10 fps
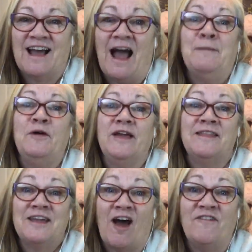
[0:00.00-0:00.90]
I'm going
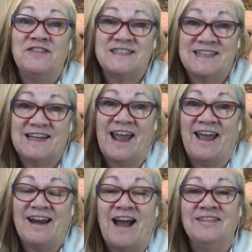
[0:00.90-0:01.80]
in the office
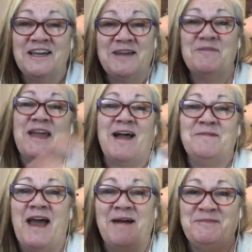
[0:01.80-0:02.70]
today, and look at me.
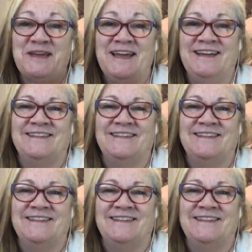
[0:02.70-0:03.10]
I'm happy.